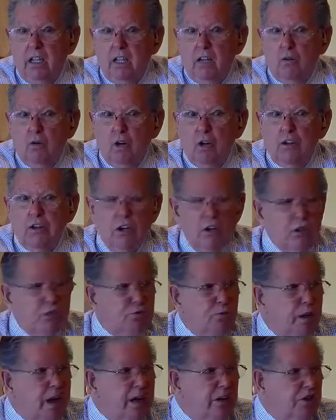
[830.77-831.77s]
where there's
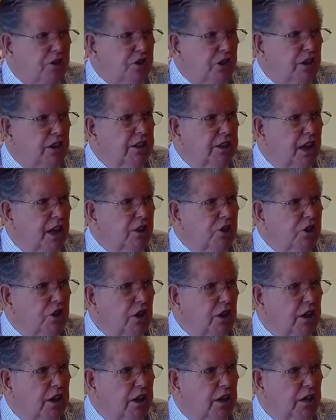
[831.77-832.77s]
reconciliation
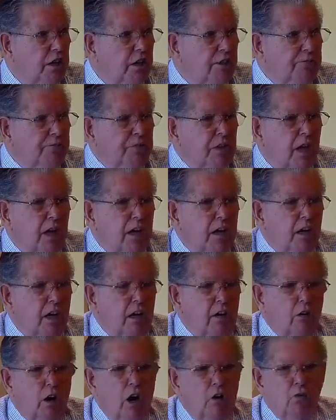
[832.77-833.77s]
and and,
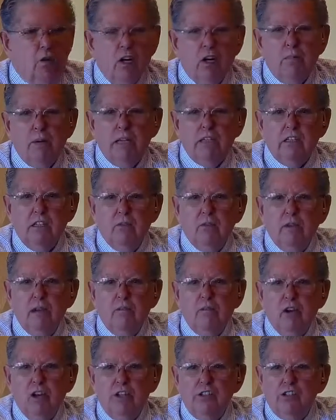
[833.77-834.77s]
or what about the
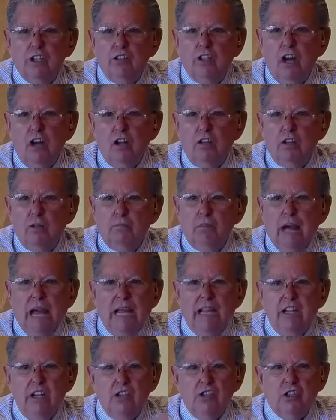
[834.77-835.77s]
memories and all the
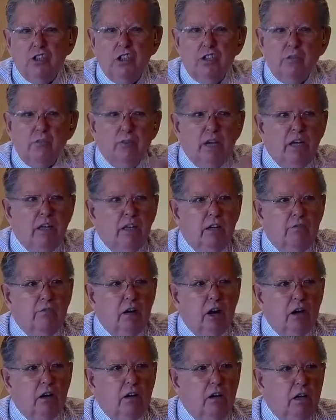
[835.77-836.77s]
baggage that many of
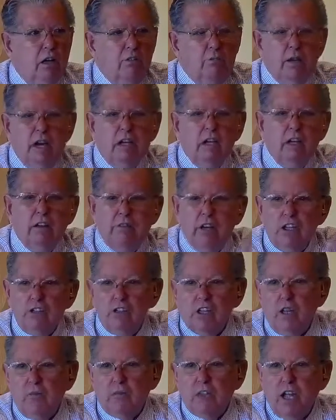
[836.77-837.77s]
our many of us
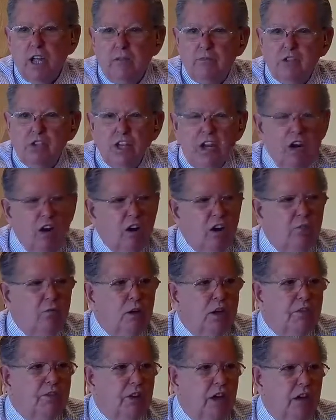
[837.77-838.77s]
sometimes carry
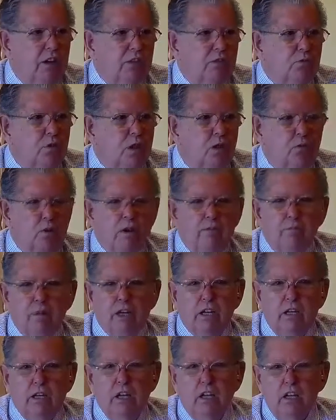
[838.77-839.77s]
with us where we've
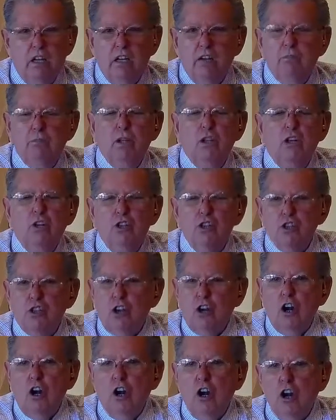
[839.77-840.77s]
been abused or
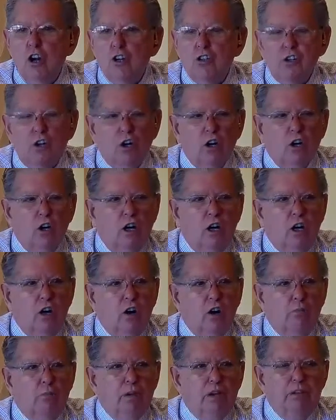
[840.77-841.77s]
hurt or,
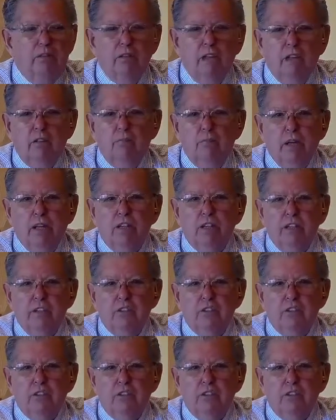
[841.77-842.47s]
or been been